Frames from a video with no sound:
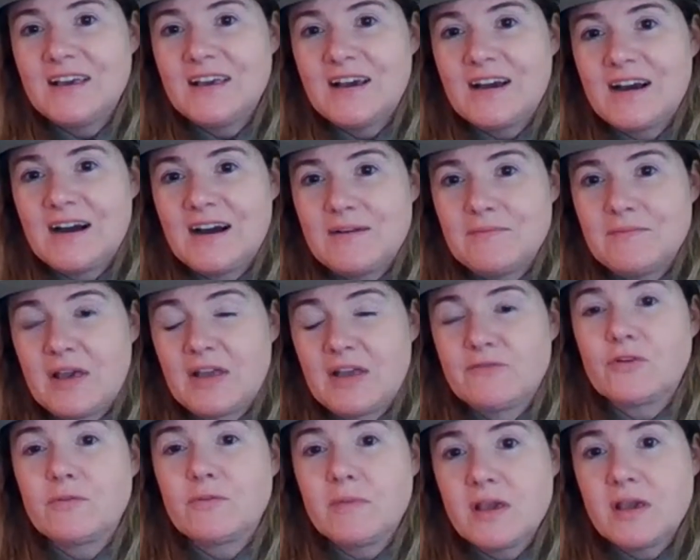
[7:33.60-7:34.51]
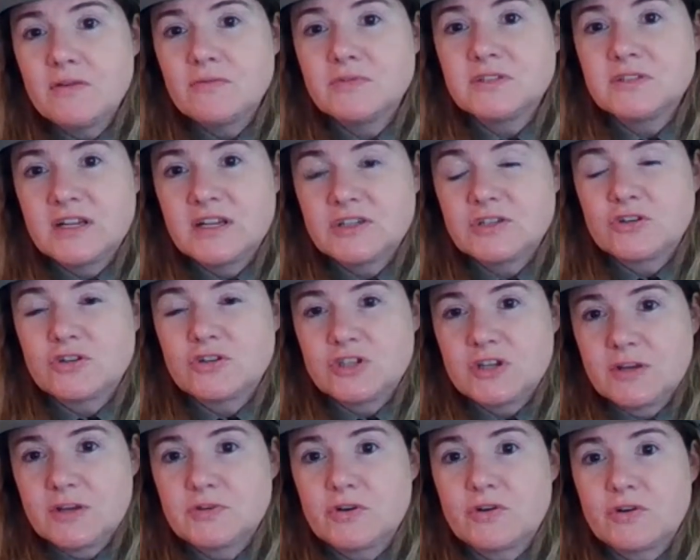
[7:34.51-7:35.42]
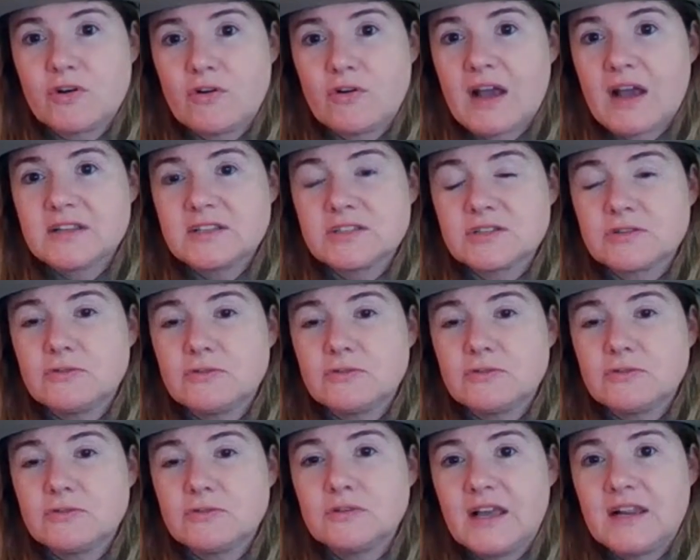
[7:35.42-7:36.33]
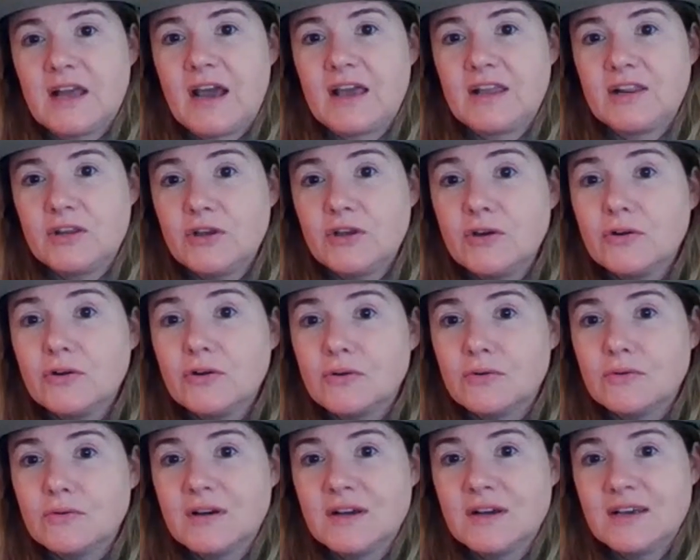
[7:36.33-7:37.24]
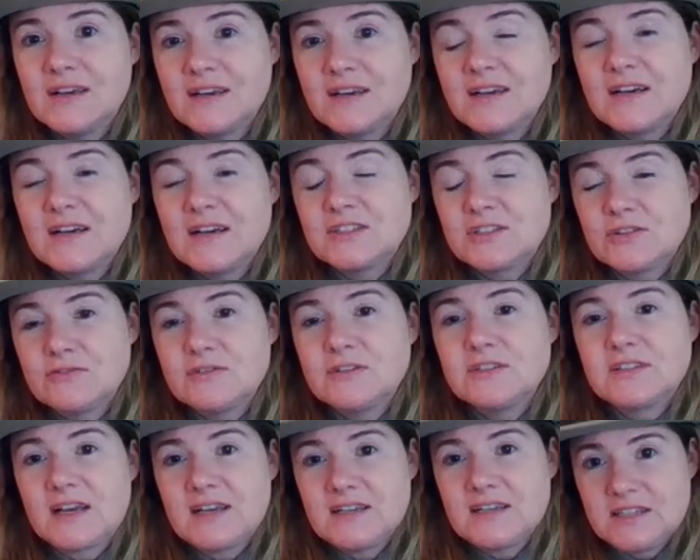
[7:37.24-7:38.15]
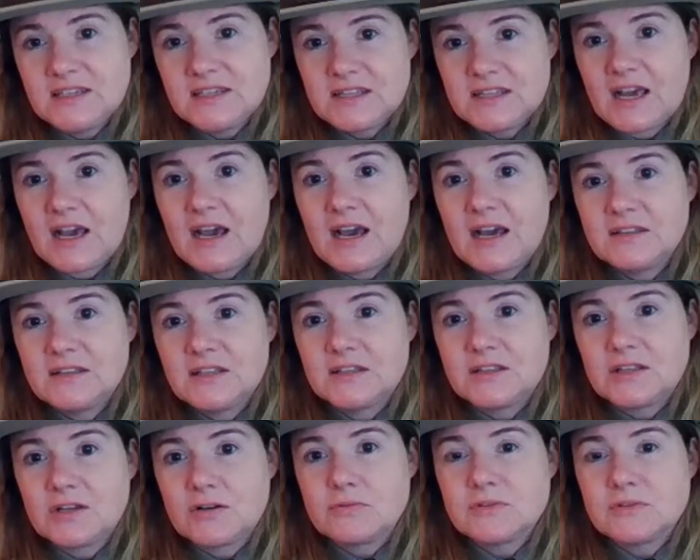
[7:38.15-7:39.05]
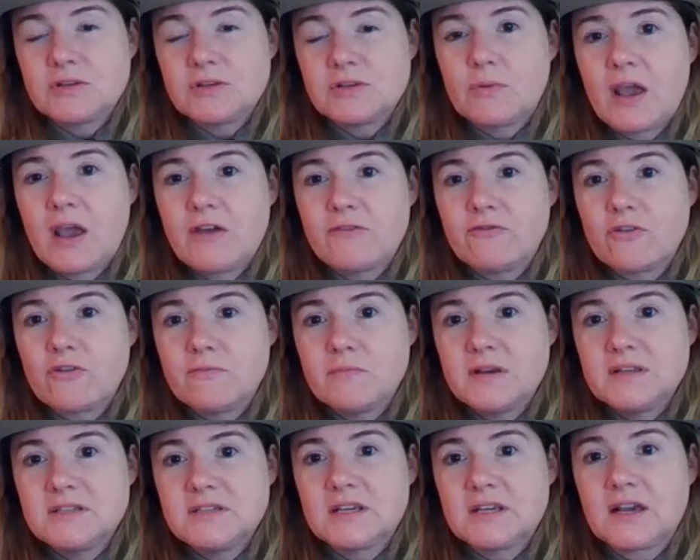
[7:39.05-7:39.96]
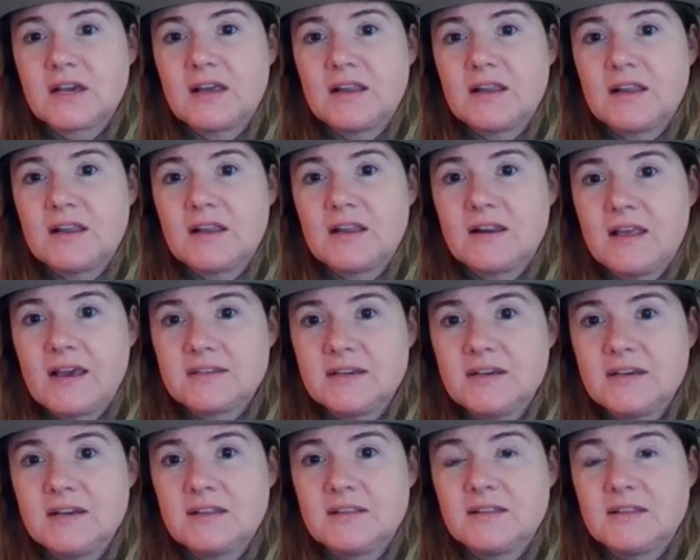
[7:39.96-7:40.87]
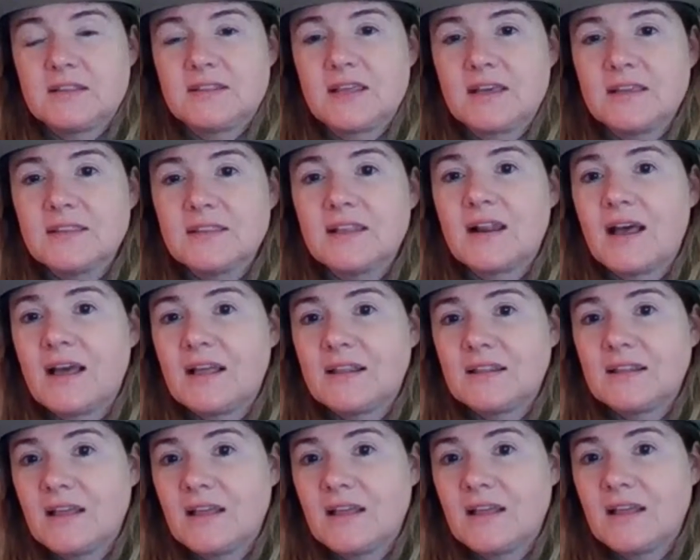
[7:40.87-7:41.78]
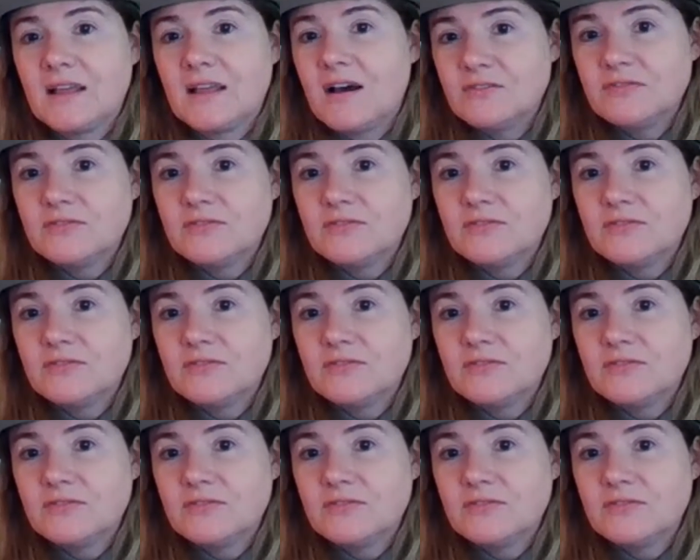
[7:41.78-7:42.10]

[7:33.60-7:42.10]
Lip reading: And for me, it was an internship during grad school. And I knew as soon as I did that, that there was a way for me to connect the thing that I love